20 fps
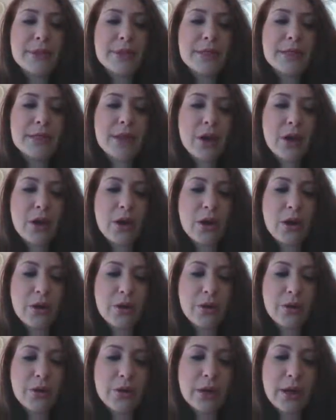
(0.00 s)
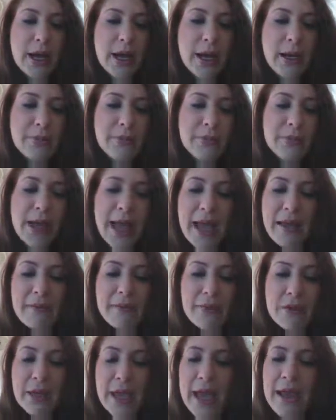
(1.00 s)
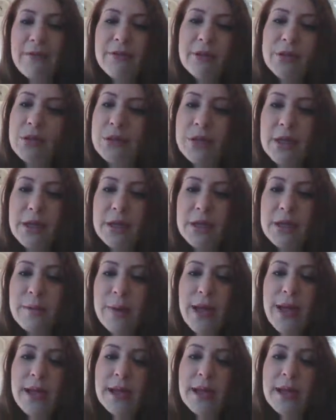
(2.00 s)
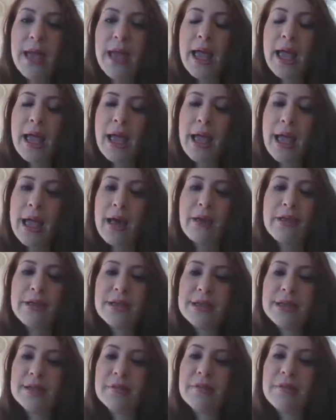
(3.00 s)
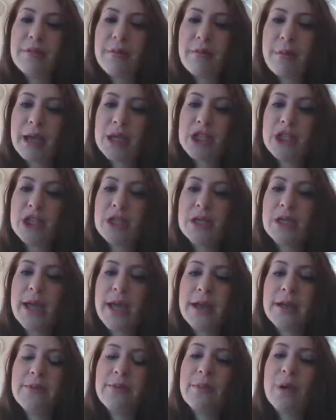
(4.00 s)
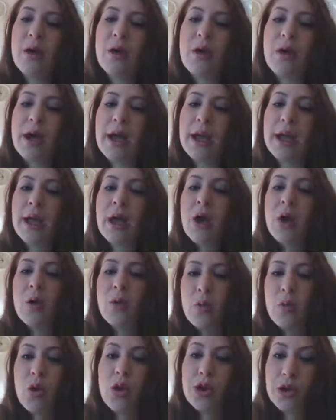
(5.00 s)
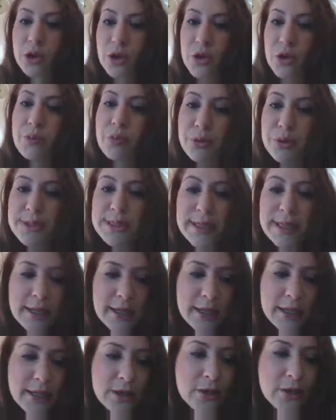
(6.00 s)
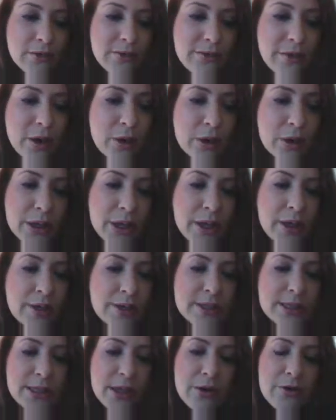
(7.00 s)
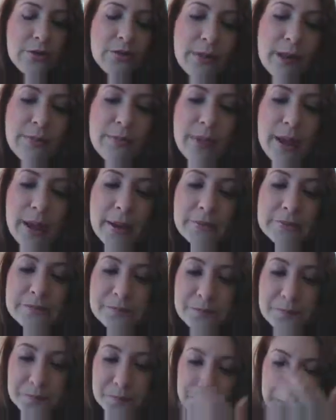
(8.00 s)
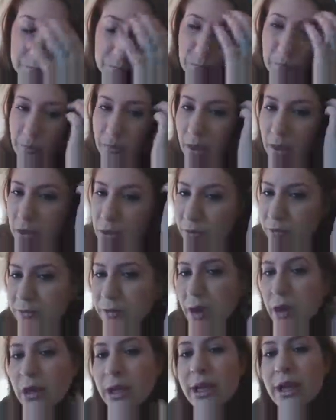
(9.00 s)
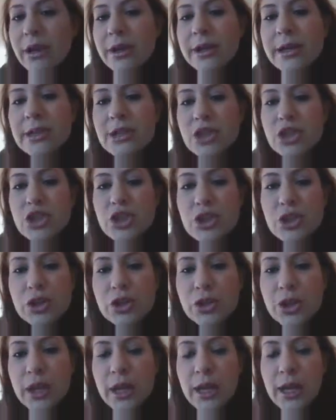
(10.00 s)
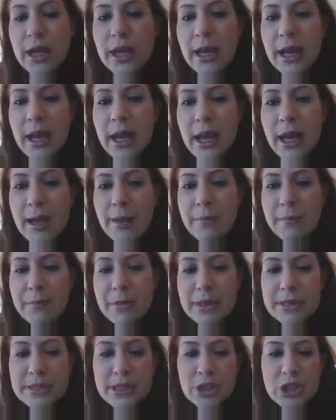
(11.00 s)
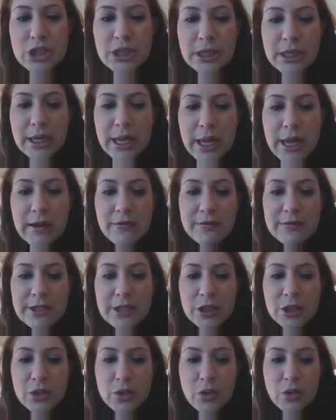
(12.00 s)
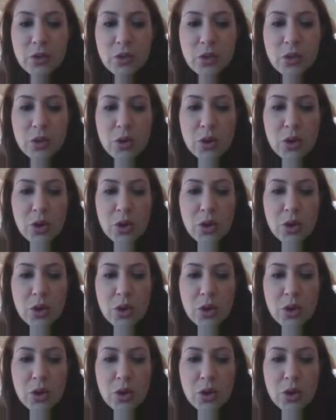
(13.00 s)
So have a good think about how this information can apply what you present in your folio. So remember, your folio is due essentially after your